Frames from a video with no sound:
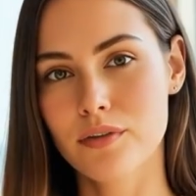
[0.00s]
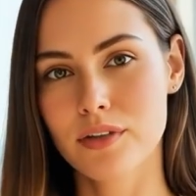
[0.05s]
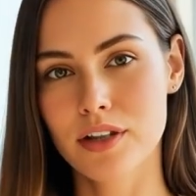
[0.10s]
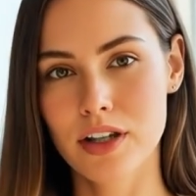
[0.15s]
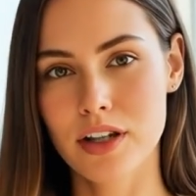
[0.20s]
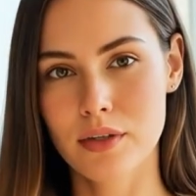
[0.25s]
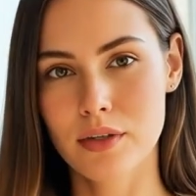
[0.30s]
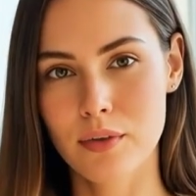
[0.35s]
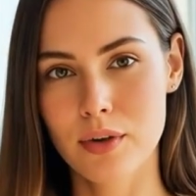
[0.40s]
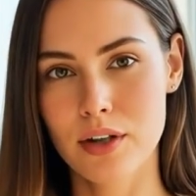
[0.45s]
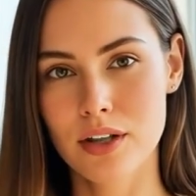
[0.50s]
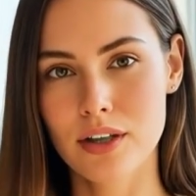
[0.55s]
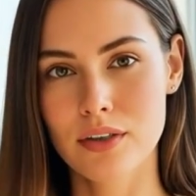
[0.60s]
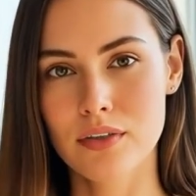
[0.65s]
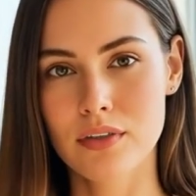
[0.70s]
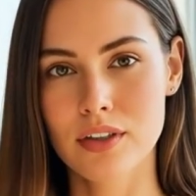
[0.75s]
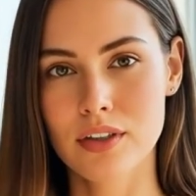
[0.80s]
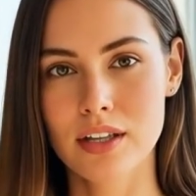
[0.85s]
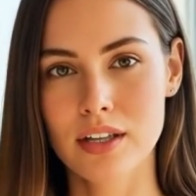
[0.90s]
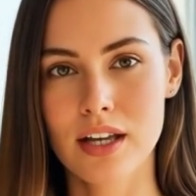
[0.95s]
"My
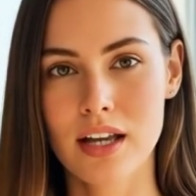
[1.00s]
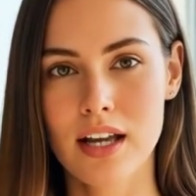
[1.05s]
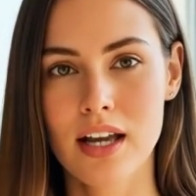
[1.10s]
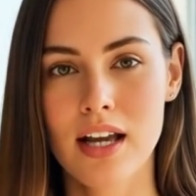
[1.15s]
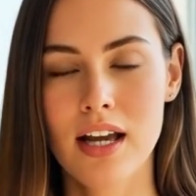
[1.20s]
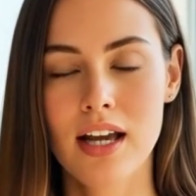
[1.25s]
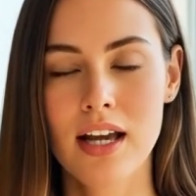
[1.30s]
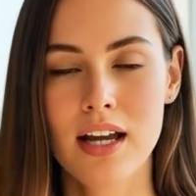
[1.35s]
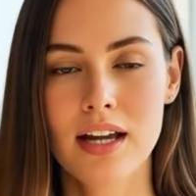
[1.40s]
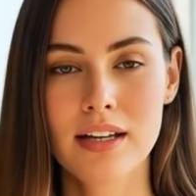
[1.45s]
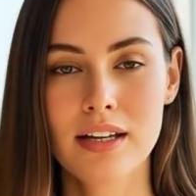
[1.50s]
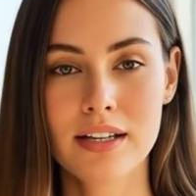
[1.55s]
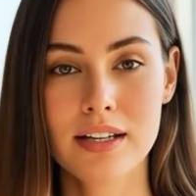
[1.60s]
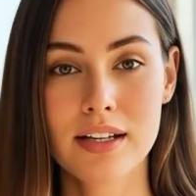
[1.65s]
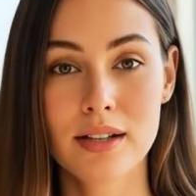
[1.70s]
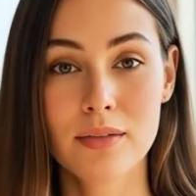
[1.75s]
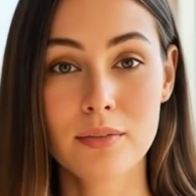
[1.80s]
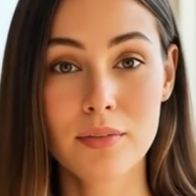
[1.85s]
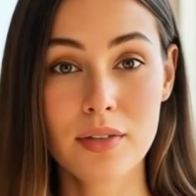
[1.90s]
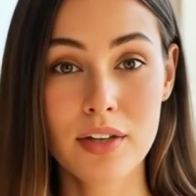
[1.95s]
daughter. Nothing
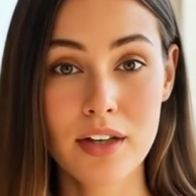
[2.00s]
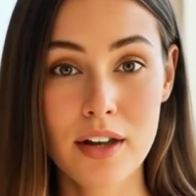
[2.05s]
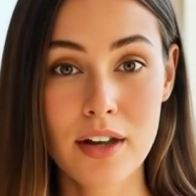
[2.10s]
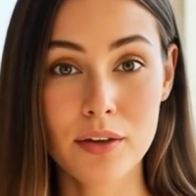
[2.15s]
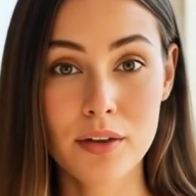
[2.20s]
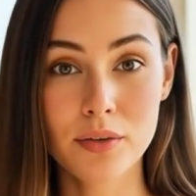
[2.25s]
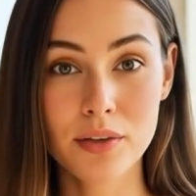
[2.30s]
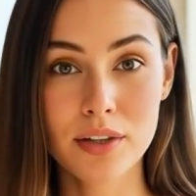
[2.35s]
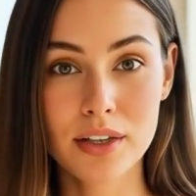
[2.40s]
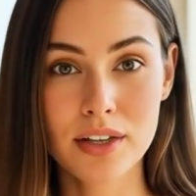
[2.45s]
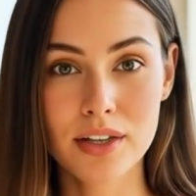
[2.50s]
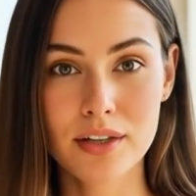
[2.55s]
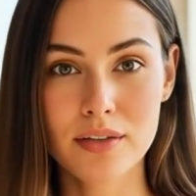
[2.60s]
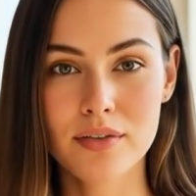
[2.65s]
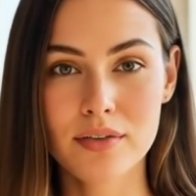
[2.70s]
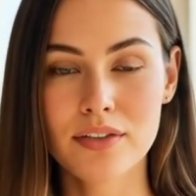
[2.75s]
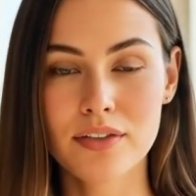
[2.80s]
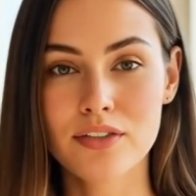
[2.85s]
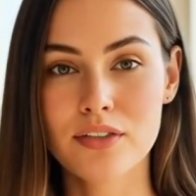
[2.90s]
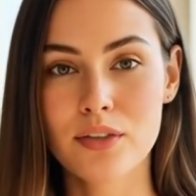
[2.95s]
more."
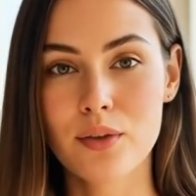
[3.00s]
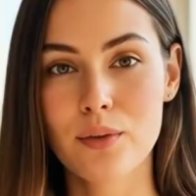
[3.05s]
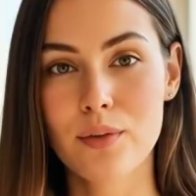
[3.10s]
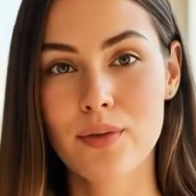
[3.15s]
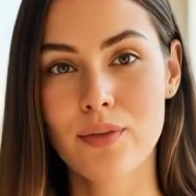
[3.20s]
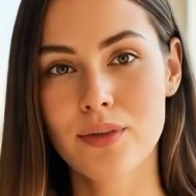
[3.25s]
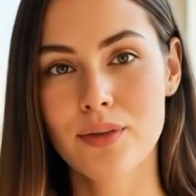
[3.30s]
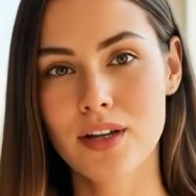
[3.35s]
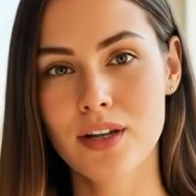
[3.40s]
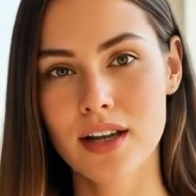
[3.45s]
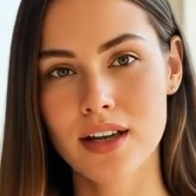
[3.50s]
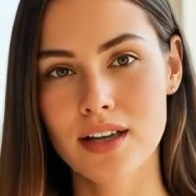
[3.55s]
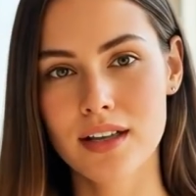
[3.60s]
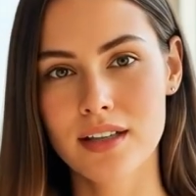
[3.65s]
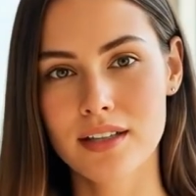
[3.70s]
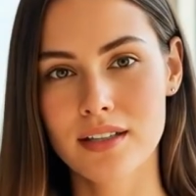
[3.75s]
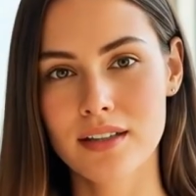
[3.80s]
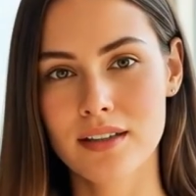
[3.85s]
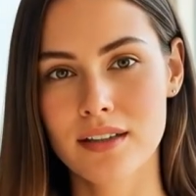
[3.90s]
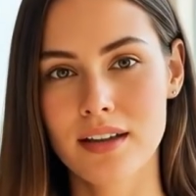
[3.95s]
Victoria opened
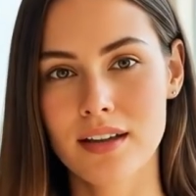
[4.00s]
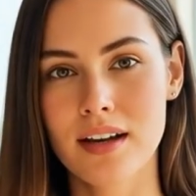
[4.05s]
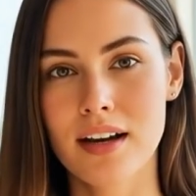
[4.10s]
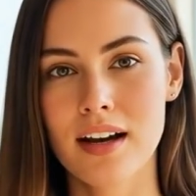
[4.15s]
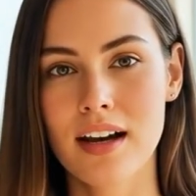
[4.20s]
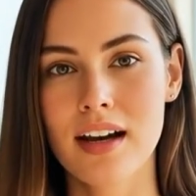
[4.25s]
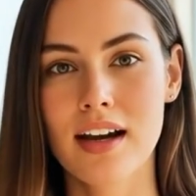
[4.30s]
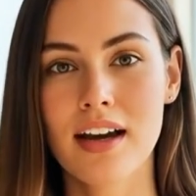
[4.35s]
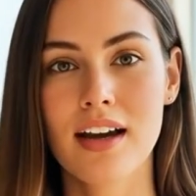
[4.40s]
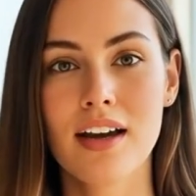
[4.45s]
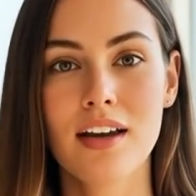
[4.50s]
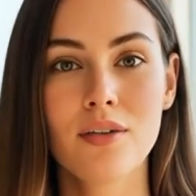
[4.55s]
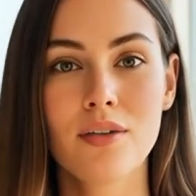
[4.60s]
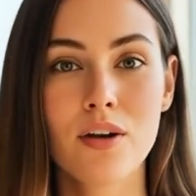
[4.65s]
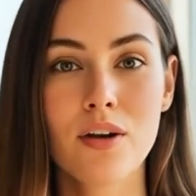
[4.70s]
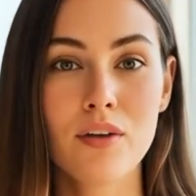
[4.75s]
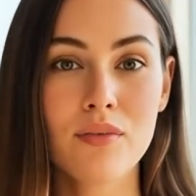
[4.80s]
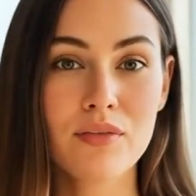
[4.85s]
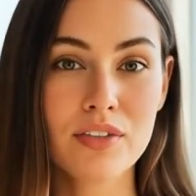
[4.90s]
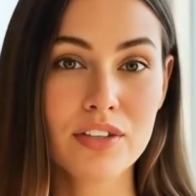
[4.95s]
her designer purse and
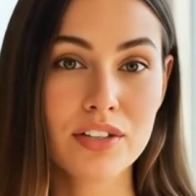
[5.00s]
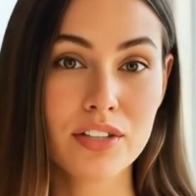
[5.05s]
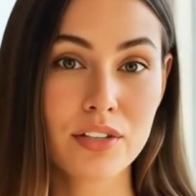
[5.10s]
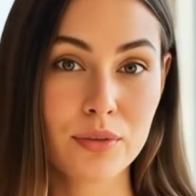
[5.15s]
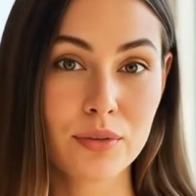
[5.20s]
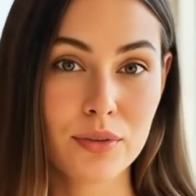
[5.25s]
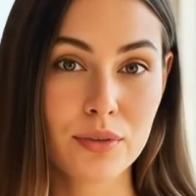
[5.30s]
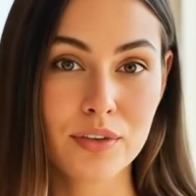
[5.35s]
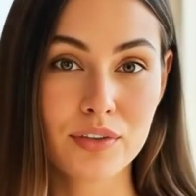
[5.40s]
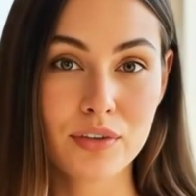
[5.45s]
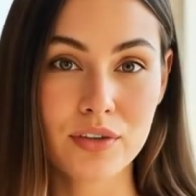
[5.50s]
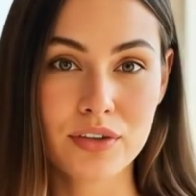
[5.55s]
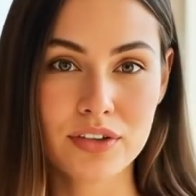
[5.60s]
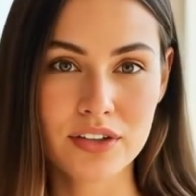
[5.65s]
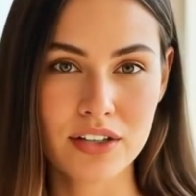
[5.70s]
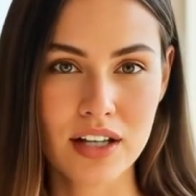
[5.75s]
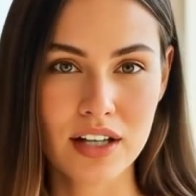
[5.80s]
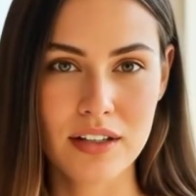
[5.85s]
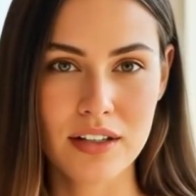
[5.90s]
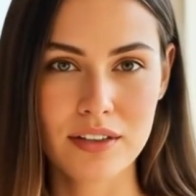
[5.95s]
removed a check.
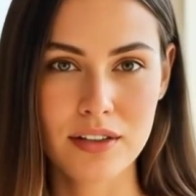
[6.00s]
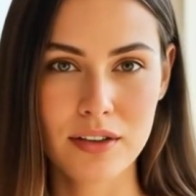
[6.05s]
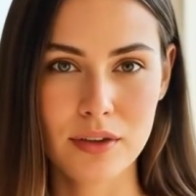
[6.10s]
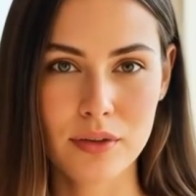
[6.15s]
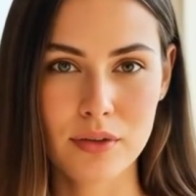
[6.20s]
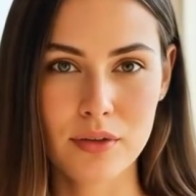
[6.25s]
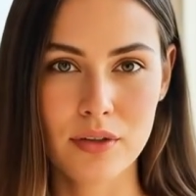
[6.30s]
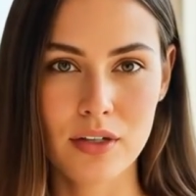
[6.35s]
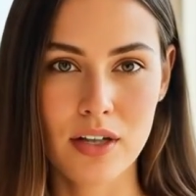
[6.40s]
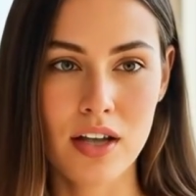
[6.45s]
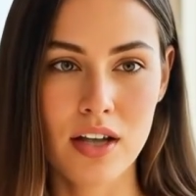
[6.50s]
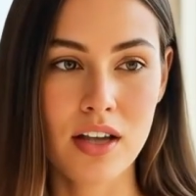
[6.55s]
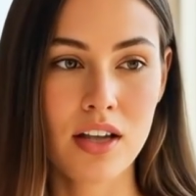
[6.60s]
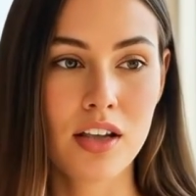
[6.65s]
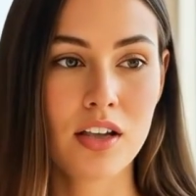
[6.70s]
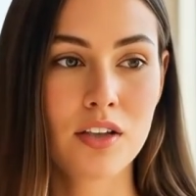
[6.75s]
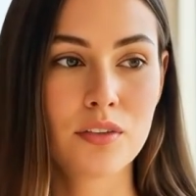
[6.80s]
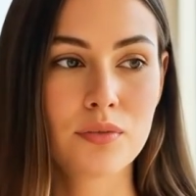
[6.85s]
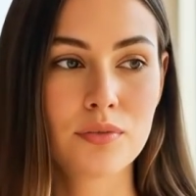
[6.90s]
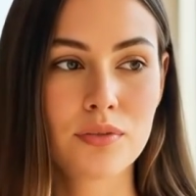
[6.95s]
$1
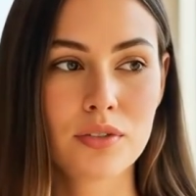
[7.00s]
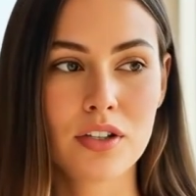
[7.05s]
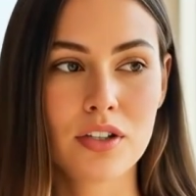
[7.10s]
million.